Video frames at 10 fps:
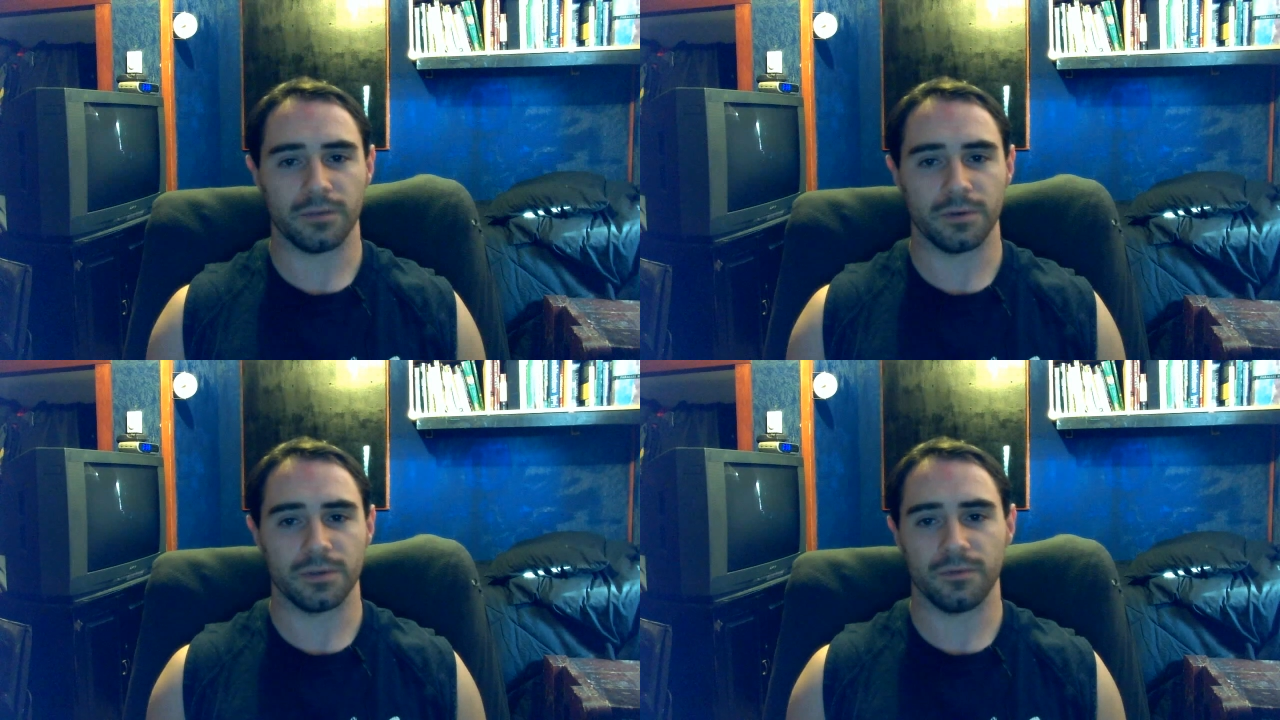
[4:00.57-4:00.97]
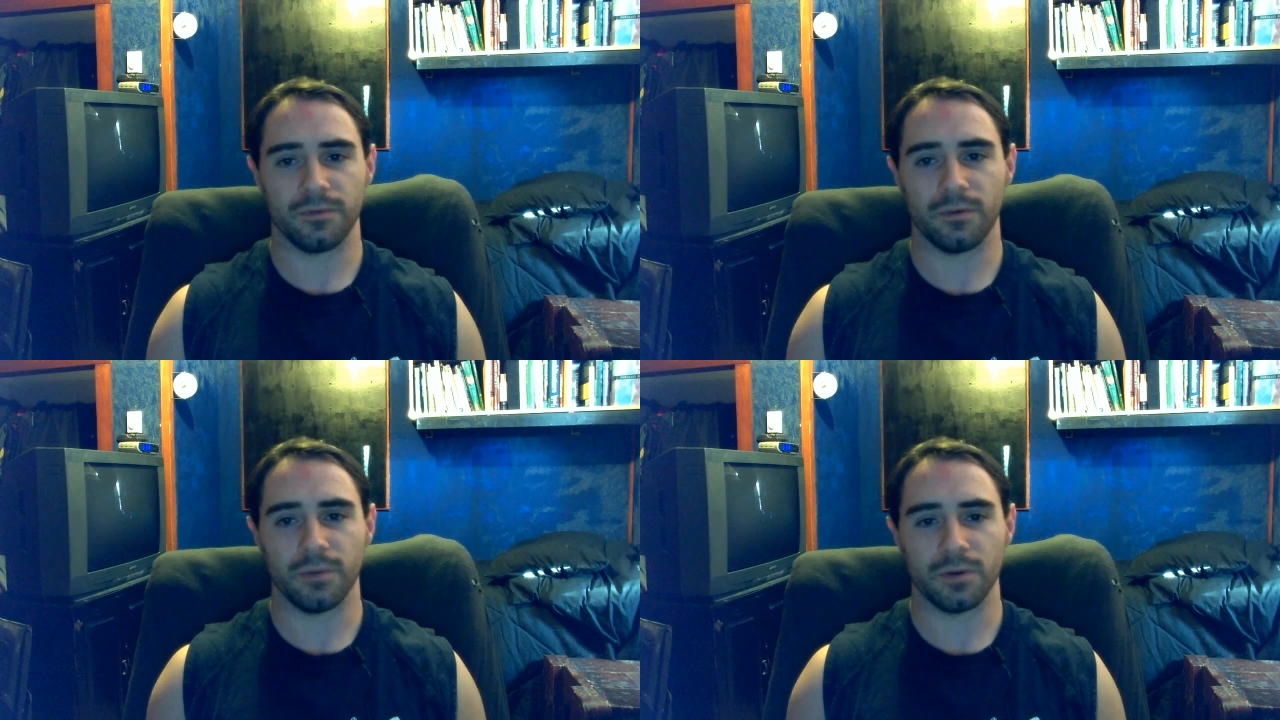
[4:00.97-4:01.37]
first and
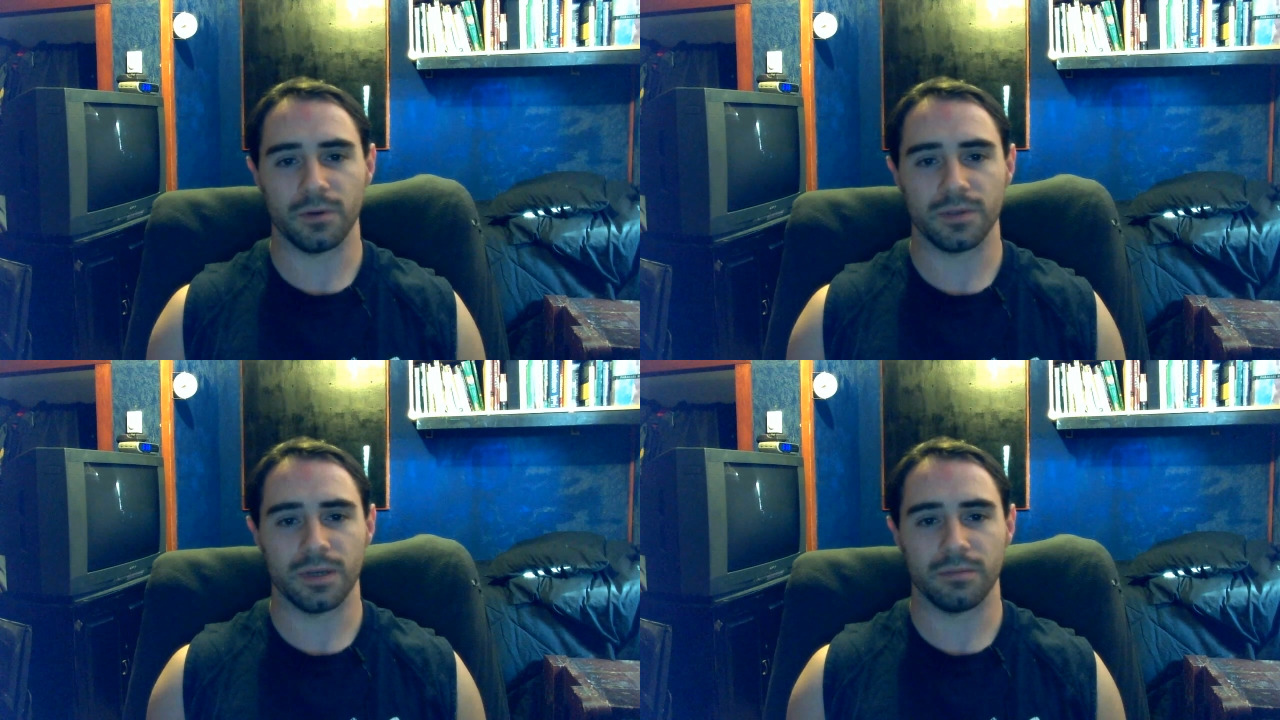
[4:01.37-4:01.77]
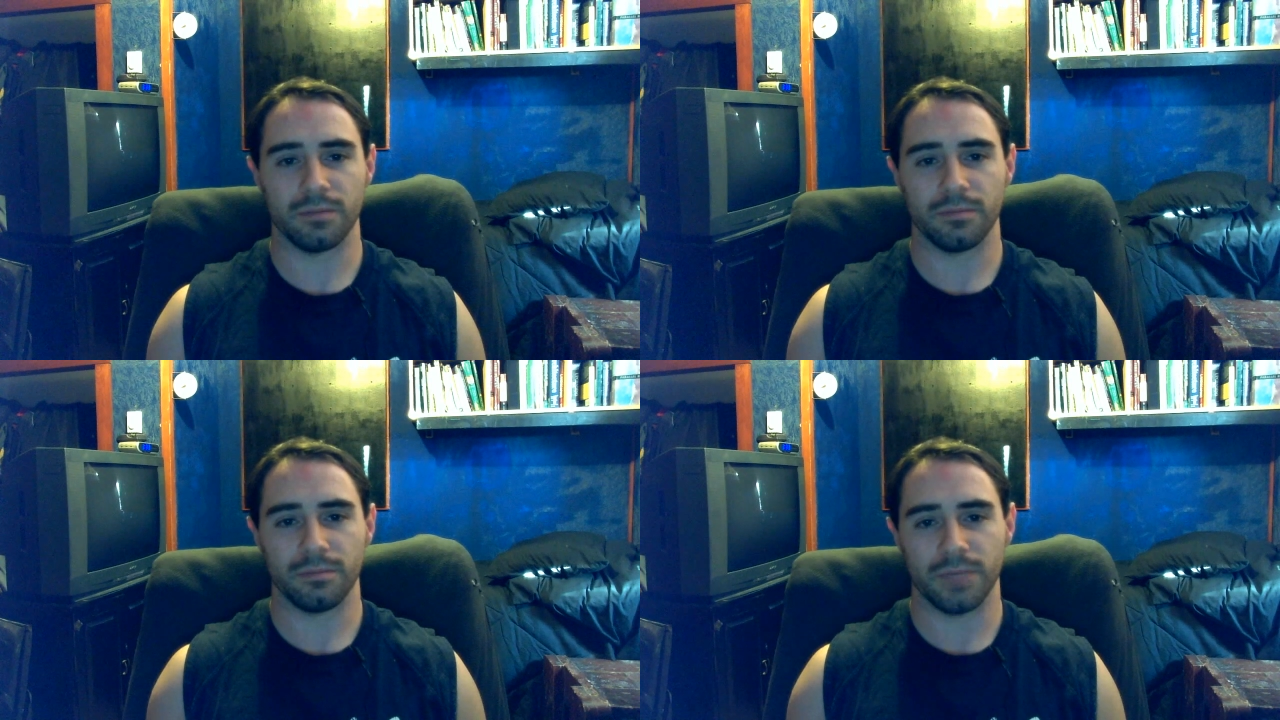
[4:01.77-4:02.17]
foremost that
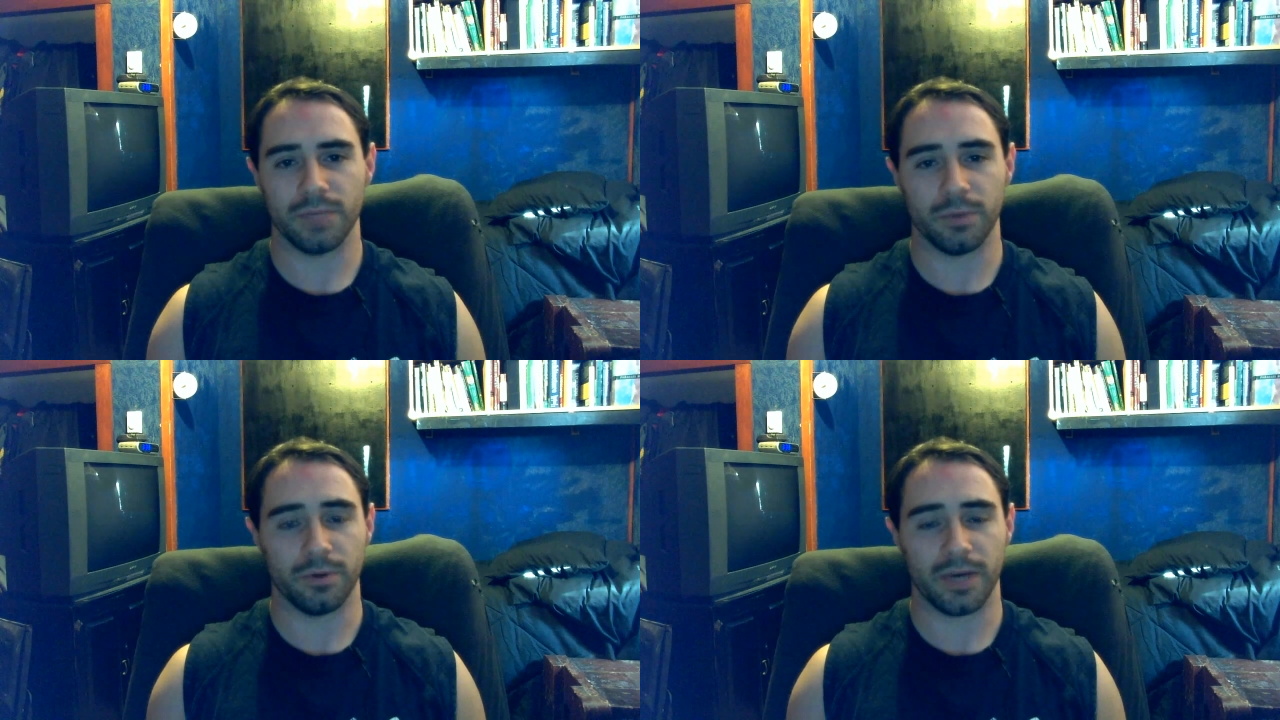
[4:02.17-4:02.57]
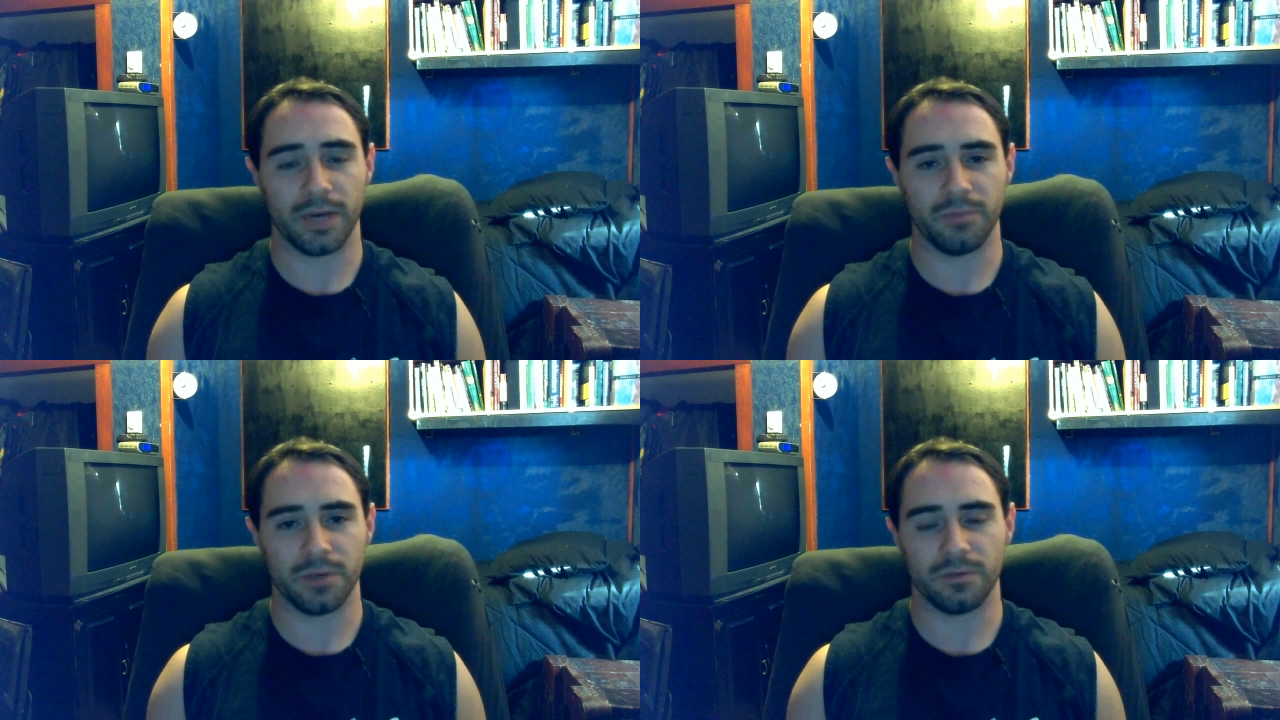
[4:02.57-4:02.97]
people who have
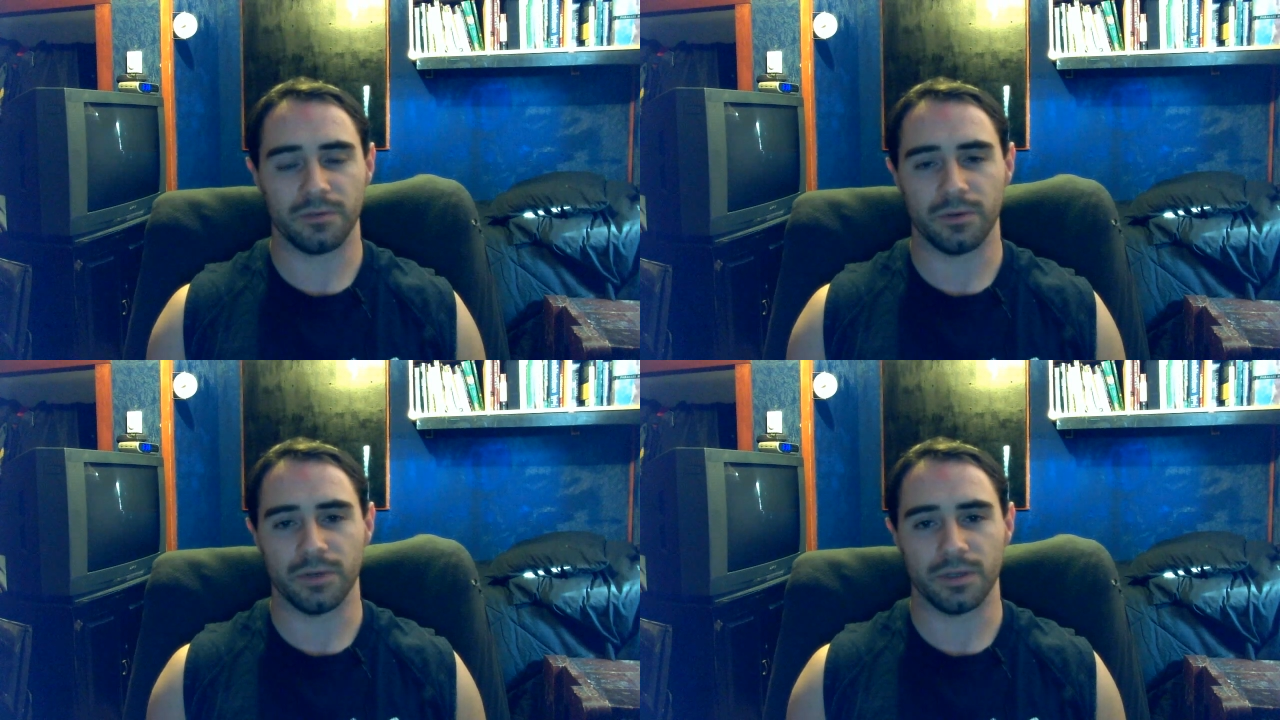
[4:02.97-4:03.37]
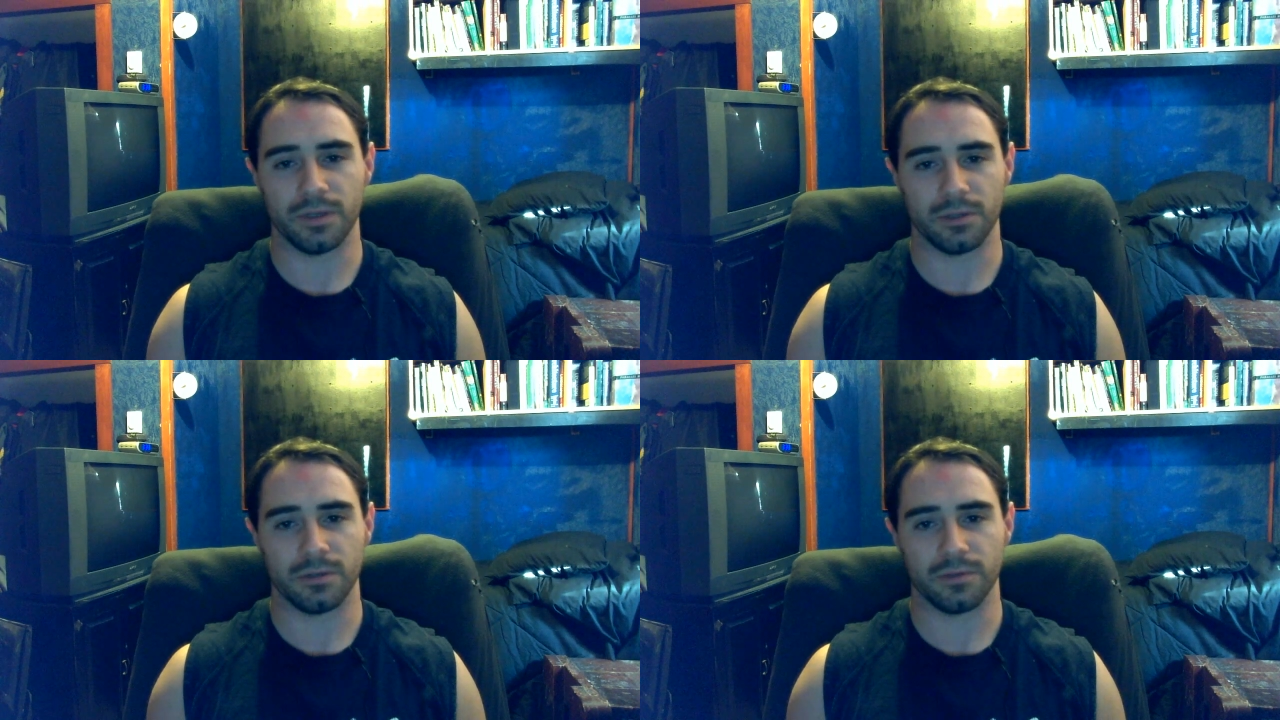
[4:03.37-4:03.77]
misophonia
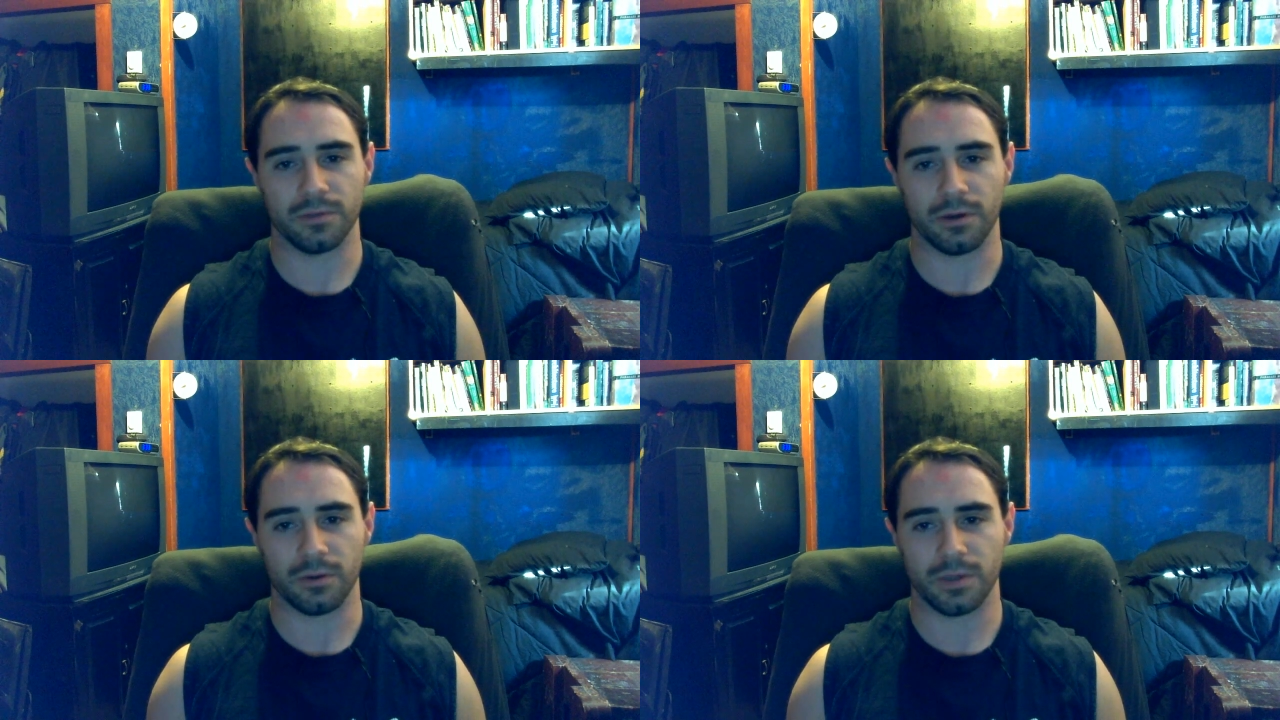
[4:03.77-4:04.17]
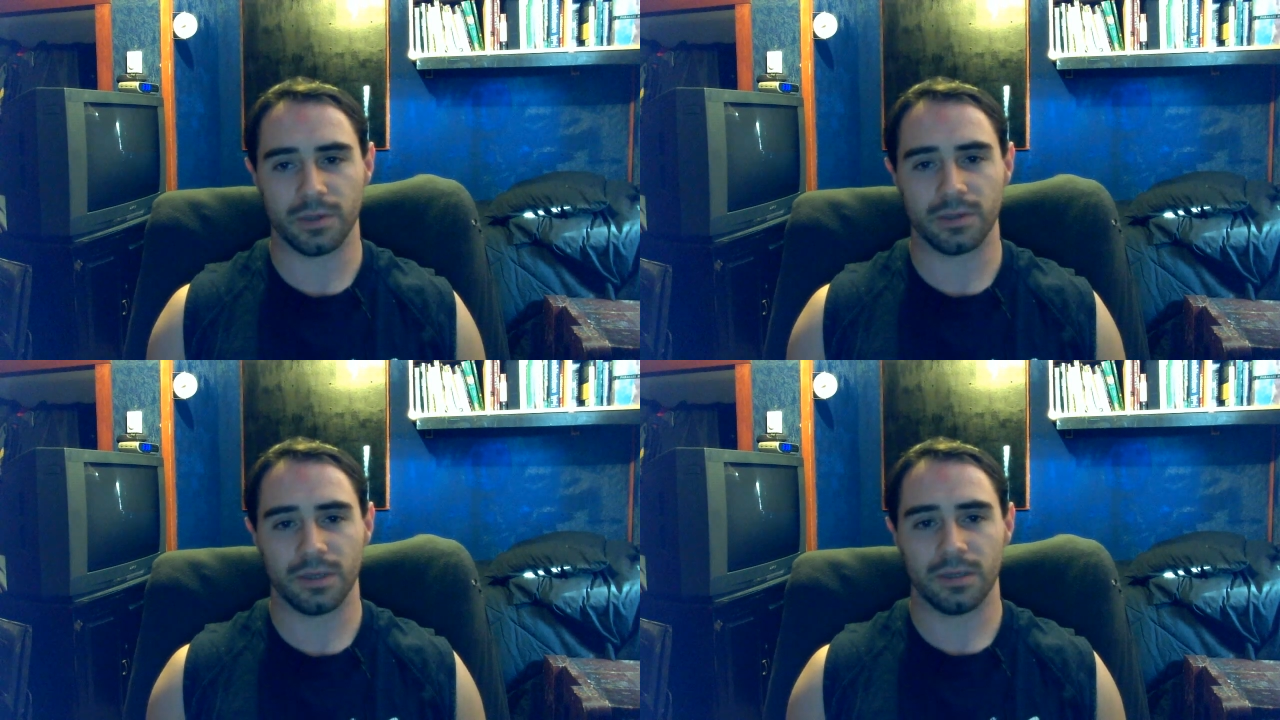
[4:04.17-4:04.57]
deserve tolerance,